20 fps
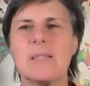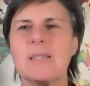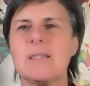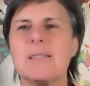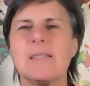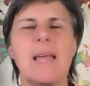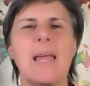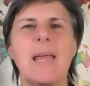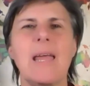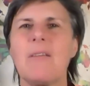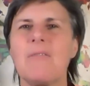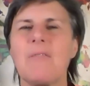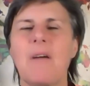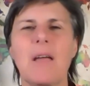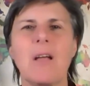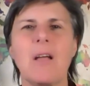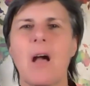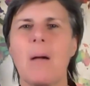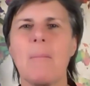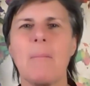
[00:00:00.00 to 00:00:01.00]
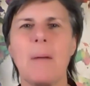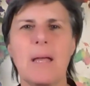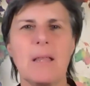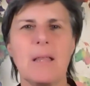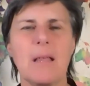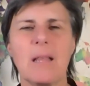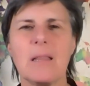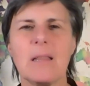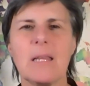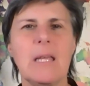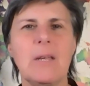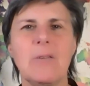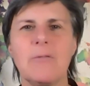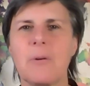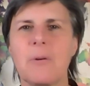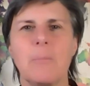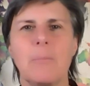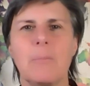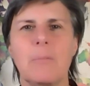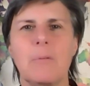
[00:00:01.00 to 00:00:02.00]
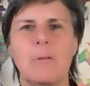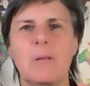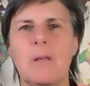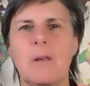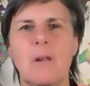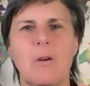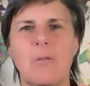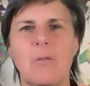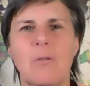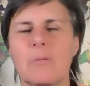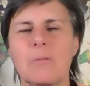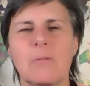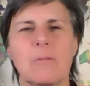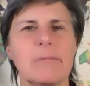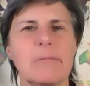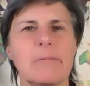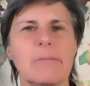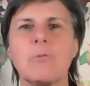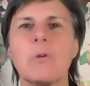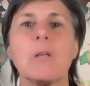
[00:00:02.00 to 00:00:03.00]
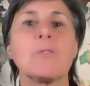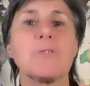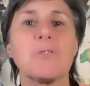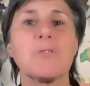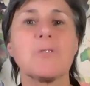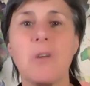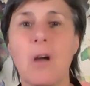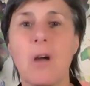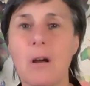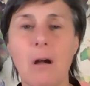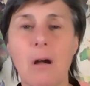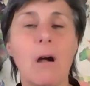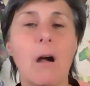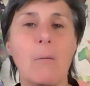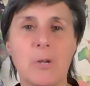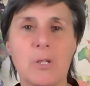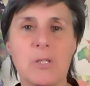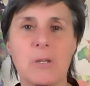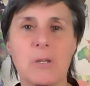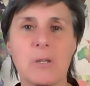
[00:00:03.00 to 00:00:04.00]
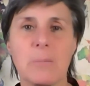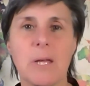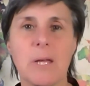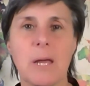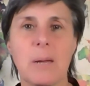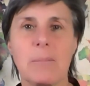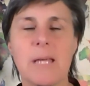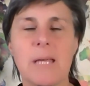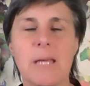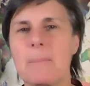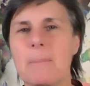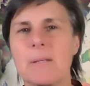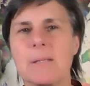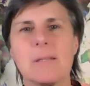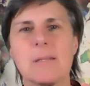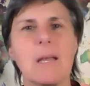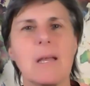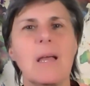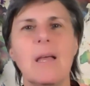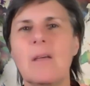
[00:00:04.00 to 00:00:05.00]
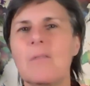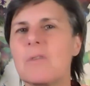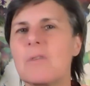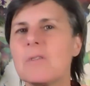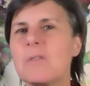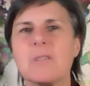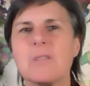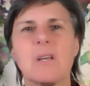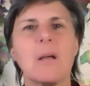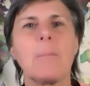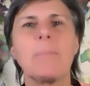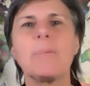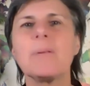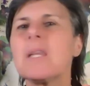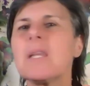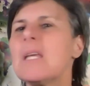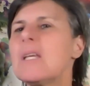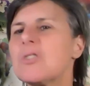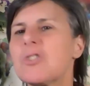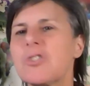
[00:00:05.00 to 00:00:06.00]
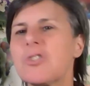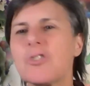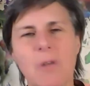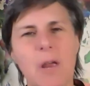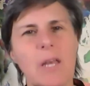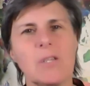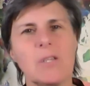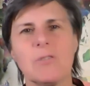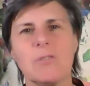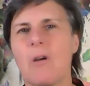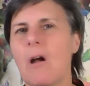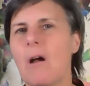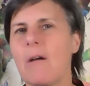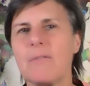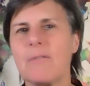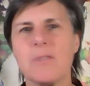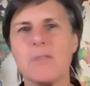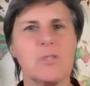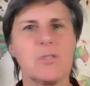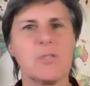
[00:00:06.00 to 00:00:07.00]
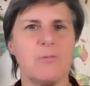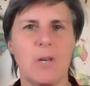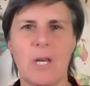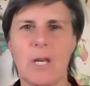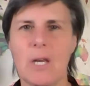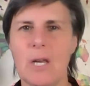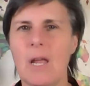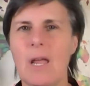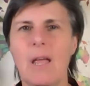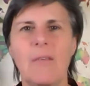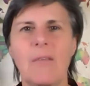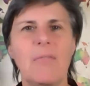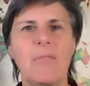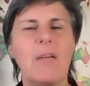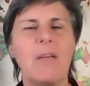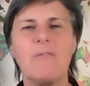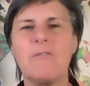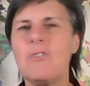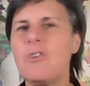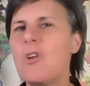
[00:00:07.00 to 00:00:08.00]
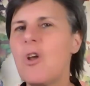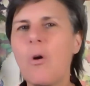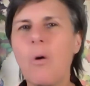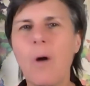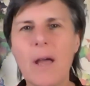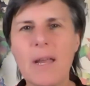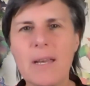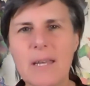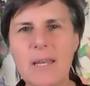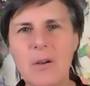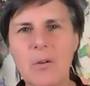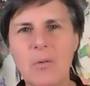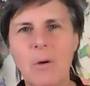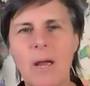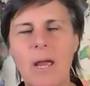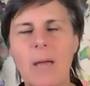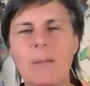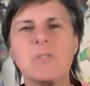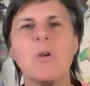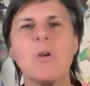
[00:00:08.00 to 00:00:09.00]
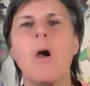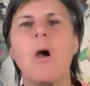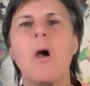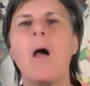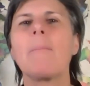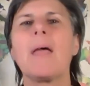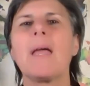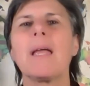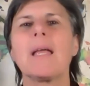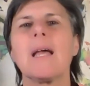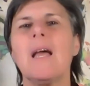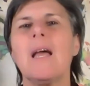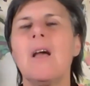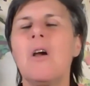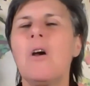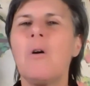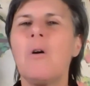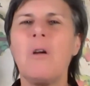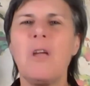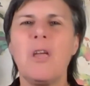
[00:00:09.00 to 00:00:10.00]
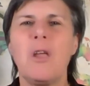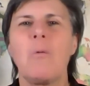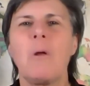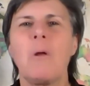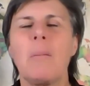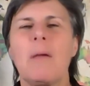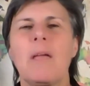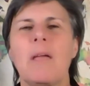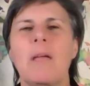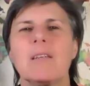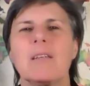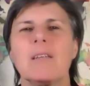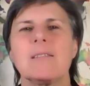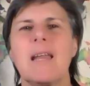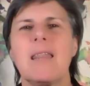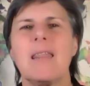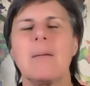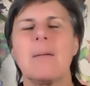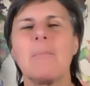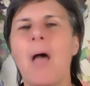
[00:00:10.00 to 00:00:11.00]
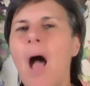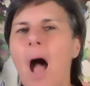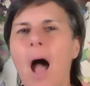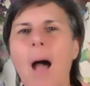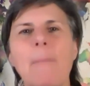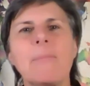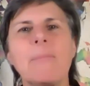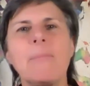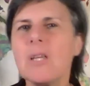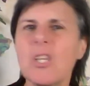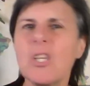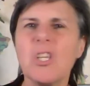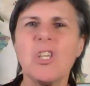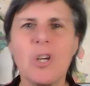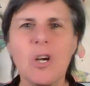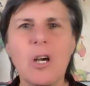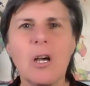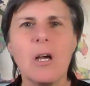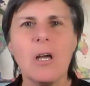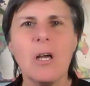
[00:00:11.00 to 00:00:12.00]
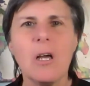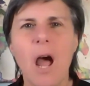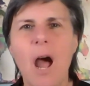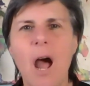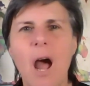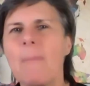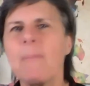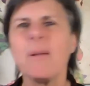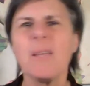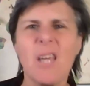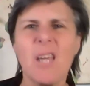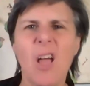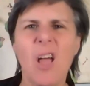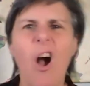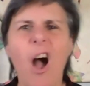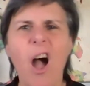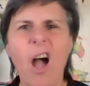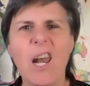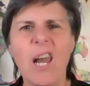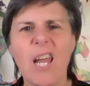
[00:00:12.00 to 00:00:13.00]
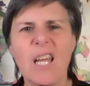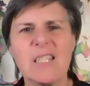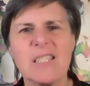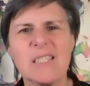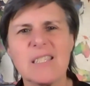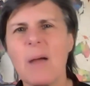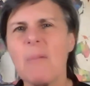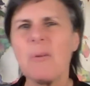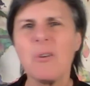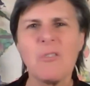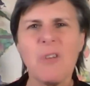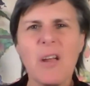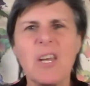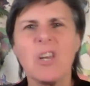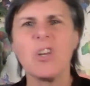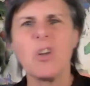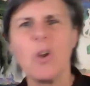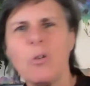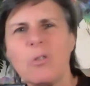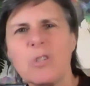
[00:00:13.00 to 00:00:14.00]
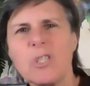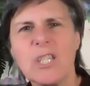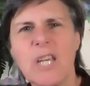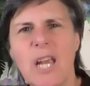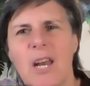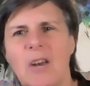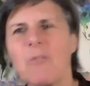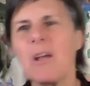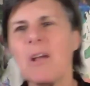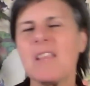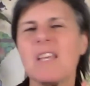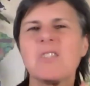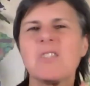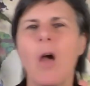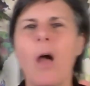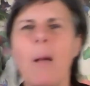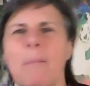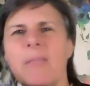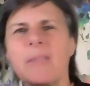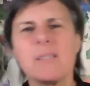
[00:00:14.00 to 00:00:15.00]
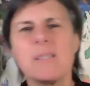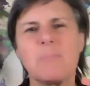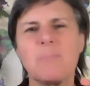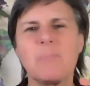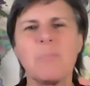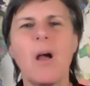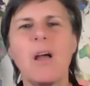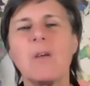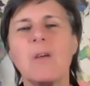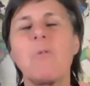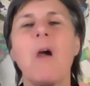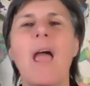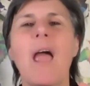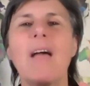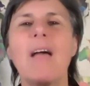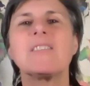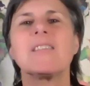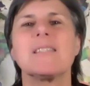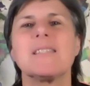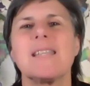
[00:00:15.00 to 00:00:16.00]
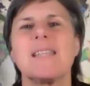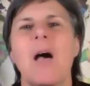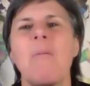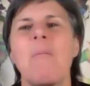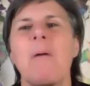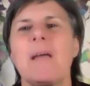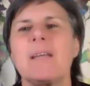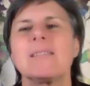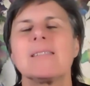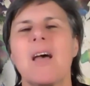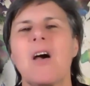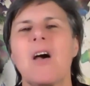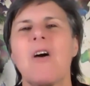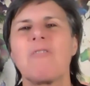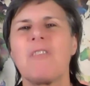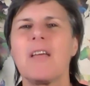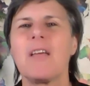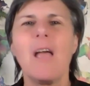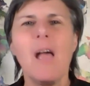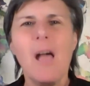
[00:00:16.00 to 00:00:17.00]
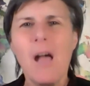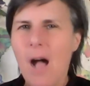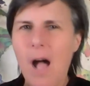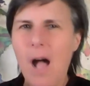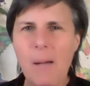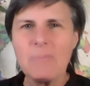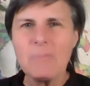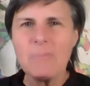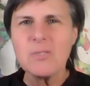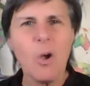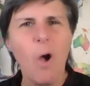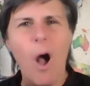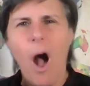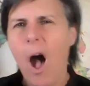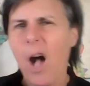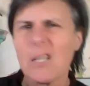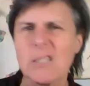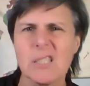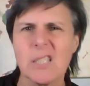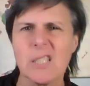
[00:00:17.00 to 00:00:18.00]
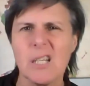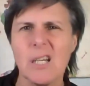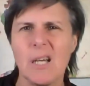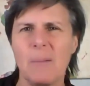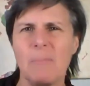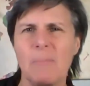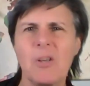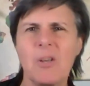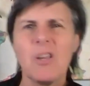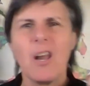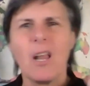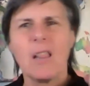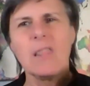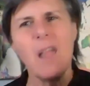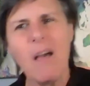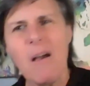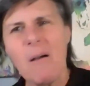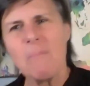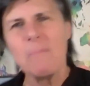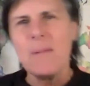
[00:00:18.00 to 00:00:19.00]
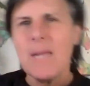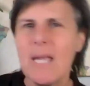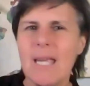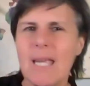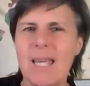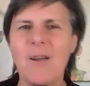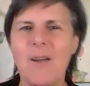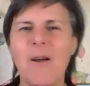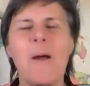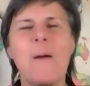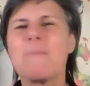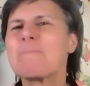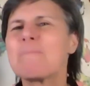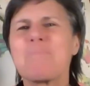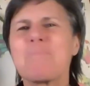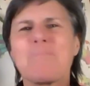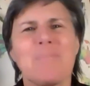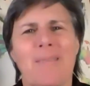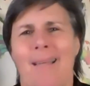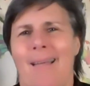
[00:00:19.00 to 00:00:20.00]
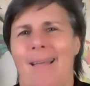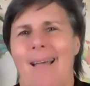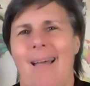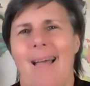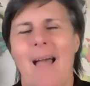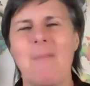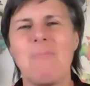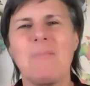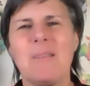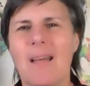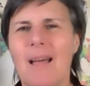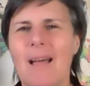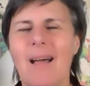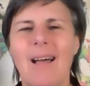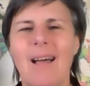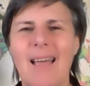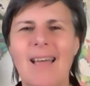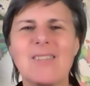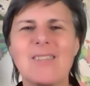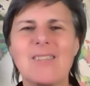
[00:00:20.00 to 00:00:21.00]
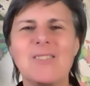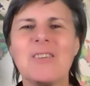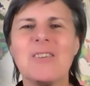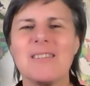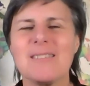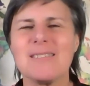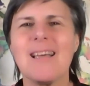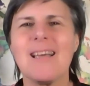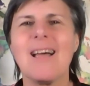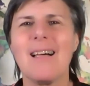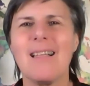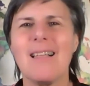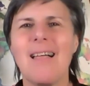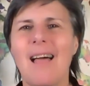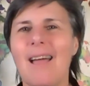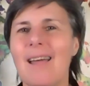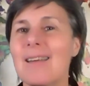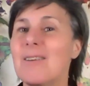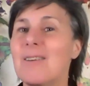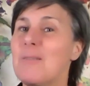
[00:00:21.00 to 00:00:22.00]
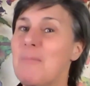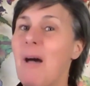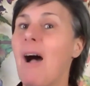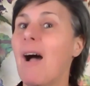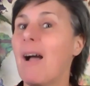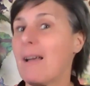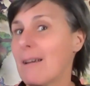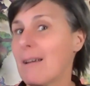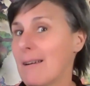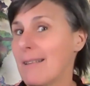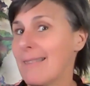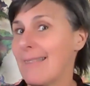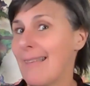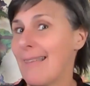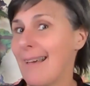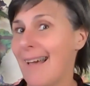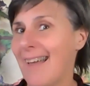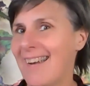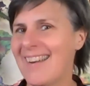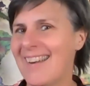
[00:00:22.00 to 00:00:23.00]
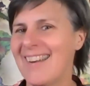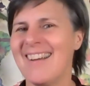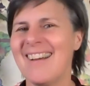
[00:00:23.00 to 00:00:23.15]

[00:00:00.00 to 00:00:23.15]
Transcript: say if I got my a lead from you know realtor.com, which sometimes happens. This is a complete stranger off the street. They have no idea who I am. So I'm like, you know, what am I going to say to them? I'm really good. I'm really honest. I'm a great negotiator, right? Like, so I'm in this pot where I have to sell myself. Like, I'm so awesome. You're going to love me, you know? I'm as you can tell, I'm not good at that.